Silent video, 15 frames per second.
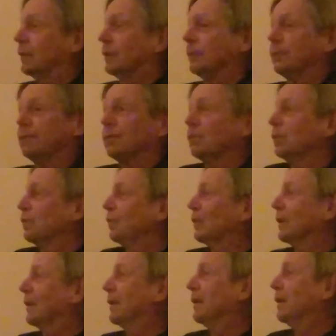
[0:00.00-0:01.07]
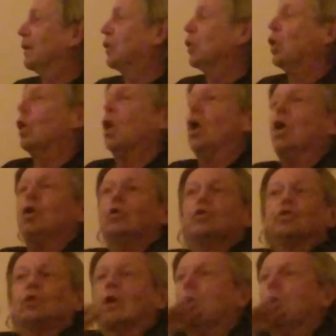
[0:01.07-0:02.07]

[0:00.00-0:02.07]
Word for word: Drunk out of her freaking